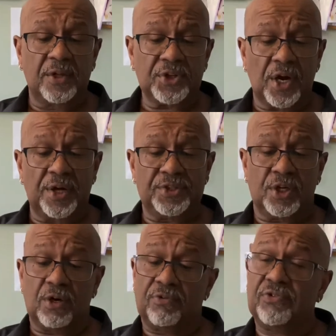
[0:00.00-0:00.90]
on to
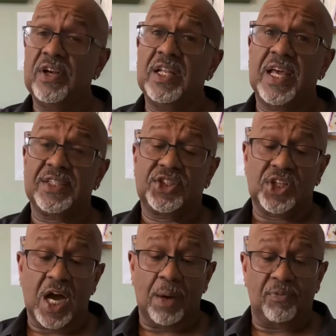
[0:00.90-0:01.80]
her freelance
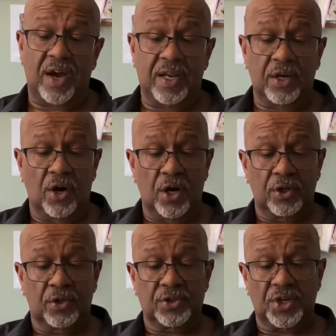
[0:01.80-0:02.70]
job writing
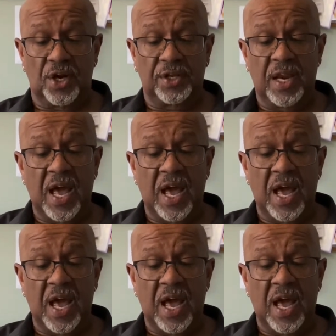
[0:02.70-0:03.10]
articles on